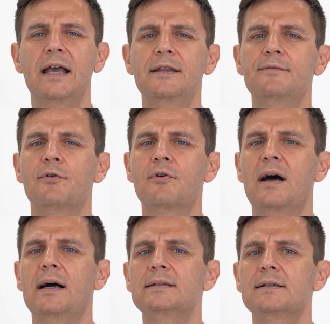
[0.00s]
and
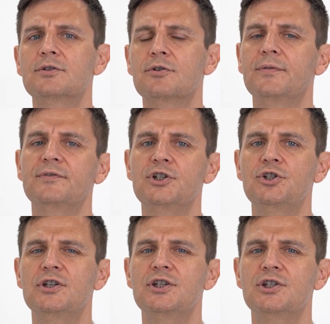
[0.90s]
for other soft
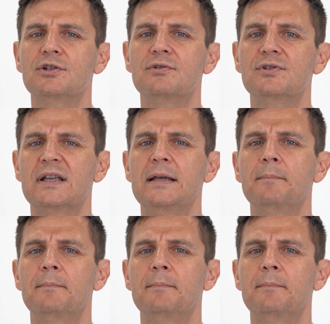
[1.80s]
tissue injuries